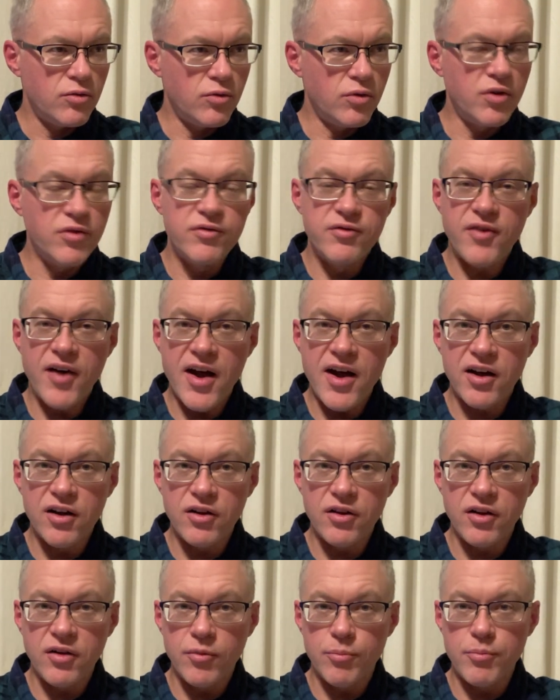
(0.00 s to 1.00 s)

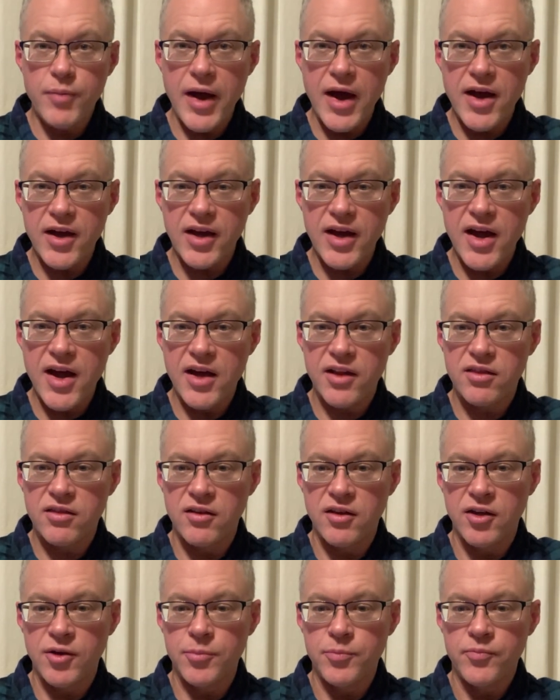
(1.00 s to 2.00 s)
revile back at
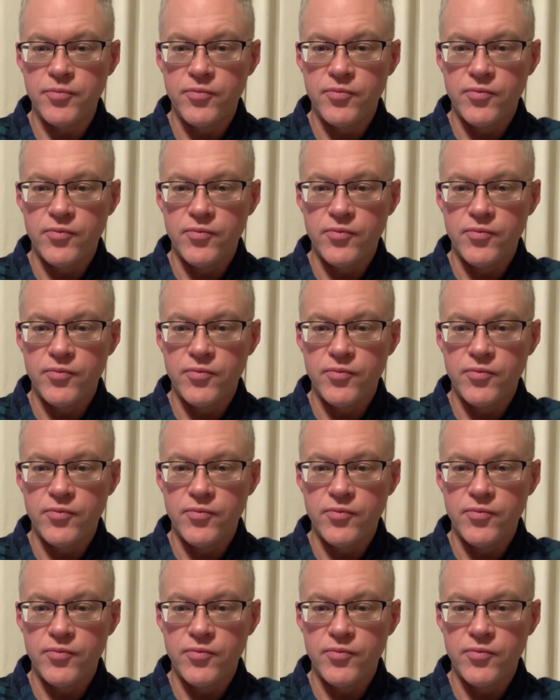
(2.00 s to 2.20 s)
them.